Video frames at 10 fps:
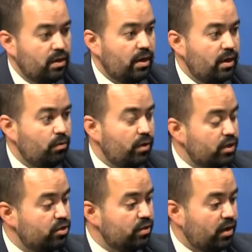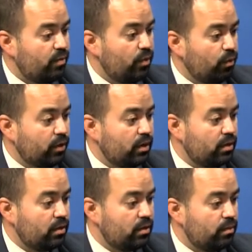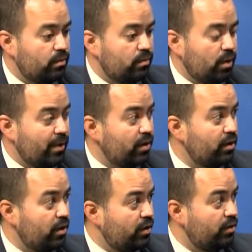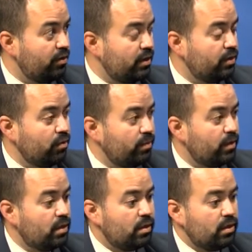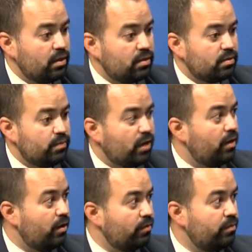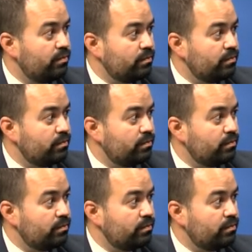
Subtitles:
And one issue that I've been working primarily on during the interim is mental health